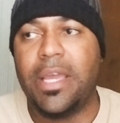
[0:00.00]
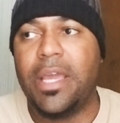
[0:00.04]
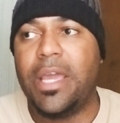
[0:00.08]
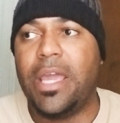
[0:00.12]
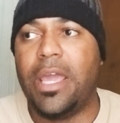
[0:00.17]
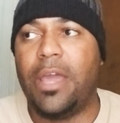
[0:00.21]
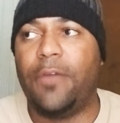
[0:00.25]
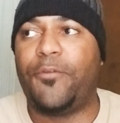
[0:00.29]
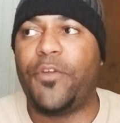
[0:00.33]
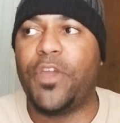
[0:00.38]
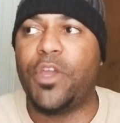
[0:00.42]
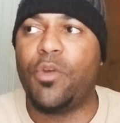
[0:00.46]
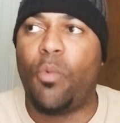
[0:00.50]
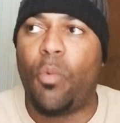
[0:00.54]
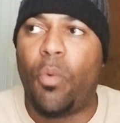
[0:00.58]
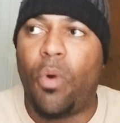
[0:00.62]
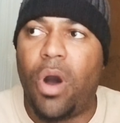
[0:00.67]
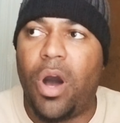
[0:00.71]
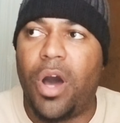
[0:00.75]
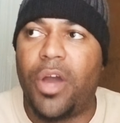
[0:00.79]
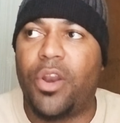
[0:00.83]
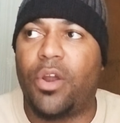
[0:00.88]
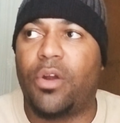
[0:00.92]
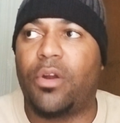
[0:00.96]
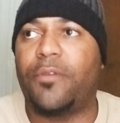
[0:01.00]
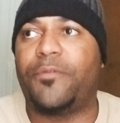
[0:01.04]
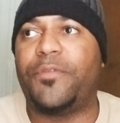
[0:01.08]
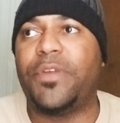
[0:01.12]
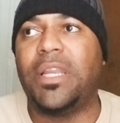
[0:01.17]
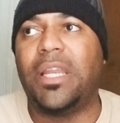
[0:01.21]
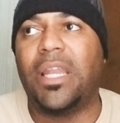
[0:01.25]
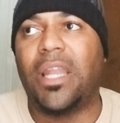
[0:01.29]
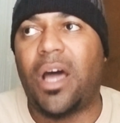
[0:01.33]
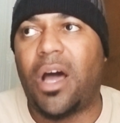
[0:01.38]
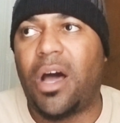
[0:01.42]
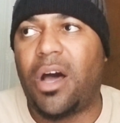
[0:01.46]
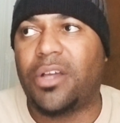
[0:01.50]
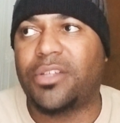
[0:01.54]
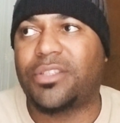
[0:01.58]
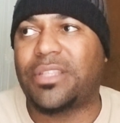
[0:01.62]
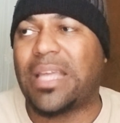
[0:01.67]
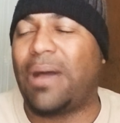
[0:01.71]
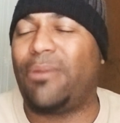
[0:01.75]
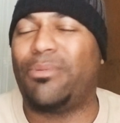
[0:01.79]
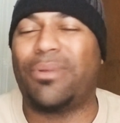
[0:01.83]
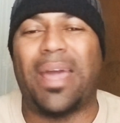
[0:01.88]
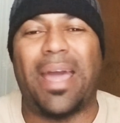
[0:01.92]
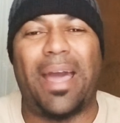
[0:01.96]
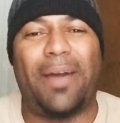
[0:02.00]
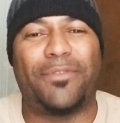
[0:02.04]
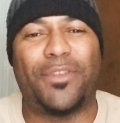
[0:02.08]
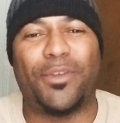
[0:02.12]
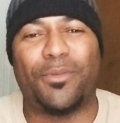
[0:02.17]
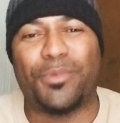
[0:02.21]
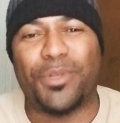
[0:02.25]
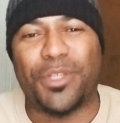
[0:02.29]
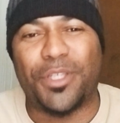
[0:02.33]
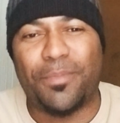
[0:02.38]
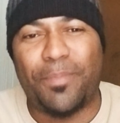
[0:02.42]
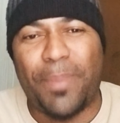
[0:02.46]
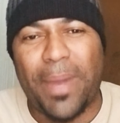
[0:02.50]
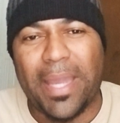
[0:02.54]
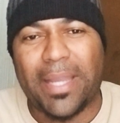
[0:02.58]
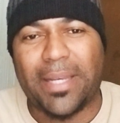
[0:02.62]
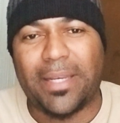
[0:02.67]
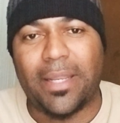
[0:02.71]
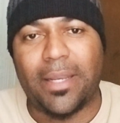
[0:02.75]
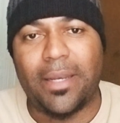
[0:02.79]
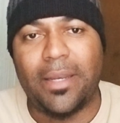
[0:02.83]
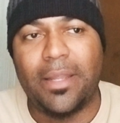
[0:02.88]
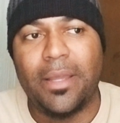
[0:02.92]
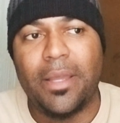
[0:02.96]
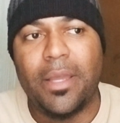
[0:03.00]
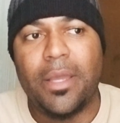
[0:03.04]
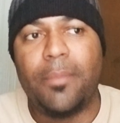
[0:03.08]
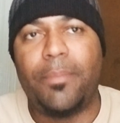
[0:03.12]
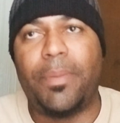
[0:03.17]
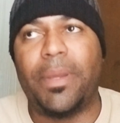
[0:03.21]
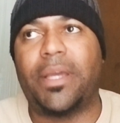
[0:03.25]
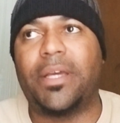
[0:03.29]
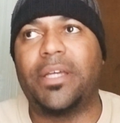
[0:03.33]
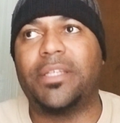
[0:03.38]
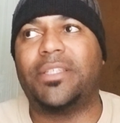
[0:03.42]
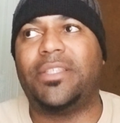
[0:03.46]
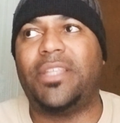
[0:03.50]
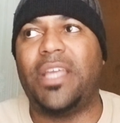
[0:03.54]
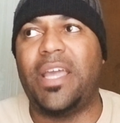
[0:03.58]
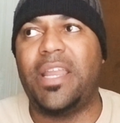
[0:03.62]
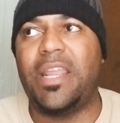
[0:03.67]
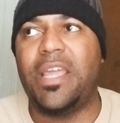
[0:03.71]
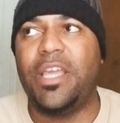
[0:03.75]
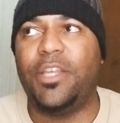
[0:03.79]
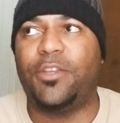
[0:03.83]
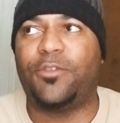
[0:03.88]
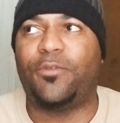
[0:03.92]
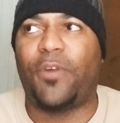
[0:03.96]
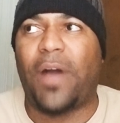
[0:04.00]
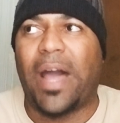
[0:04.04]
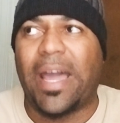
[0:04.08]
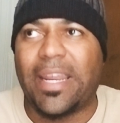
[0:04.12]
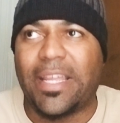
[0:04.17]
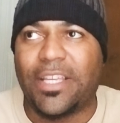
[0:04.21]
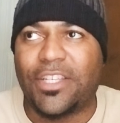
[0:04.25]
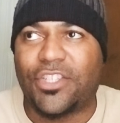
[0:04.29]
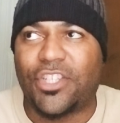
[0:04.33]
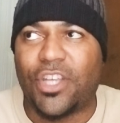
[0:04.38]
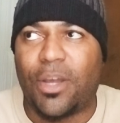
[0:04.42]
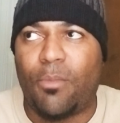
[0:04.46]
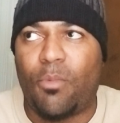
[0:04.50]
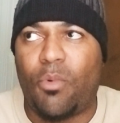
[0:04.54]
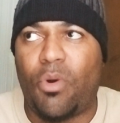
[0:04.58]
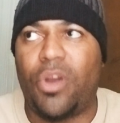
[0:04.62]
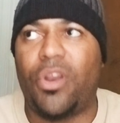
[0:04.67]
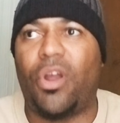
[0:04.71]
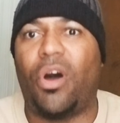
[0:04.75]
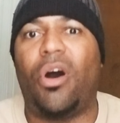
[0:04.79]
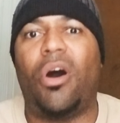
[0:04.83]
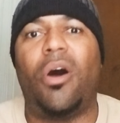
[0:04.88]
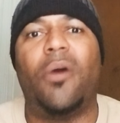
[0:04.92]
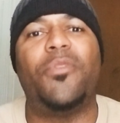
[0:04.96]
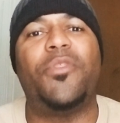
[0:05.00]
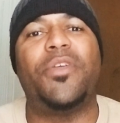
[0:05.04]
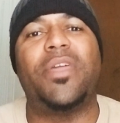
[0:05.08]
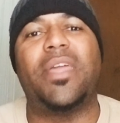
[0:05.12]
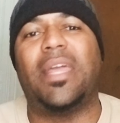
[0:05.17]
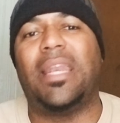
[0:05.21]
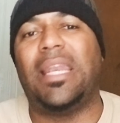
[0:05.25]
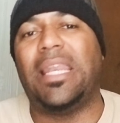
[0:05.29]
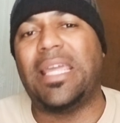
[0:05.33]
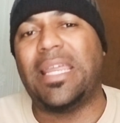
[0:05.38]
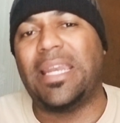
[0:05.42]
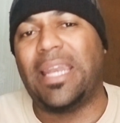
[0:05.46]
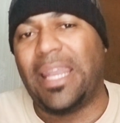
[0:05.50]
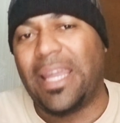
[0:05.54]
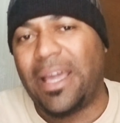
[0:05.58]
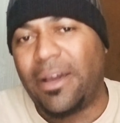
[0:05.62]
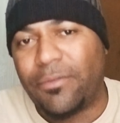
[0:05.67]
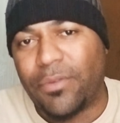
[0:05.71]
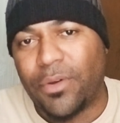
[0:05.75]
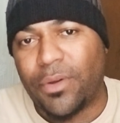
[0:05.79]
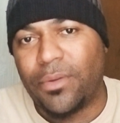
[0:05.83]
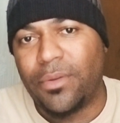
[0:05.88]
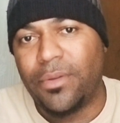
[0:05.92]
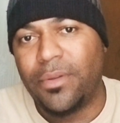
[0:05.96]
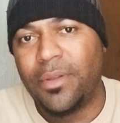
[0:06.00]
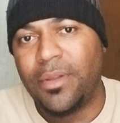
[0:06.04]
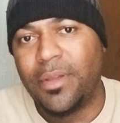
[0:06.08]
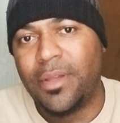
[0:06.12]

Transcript: If he won or if he lost, I would have to respect it because then he's fighting someone on the elite level.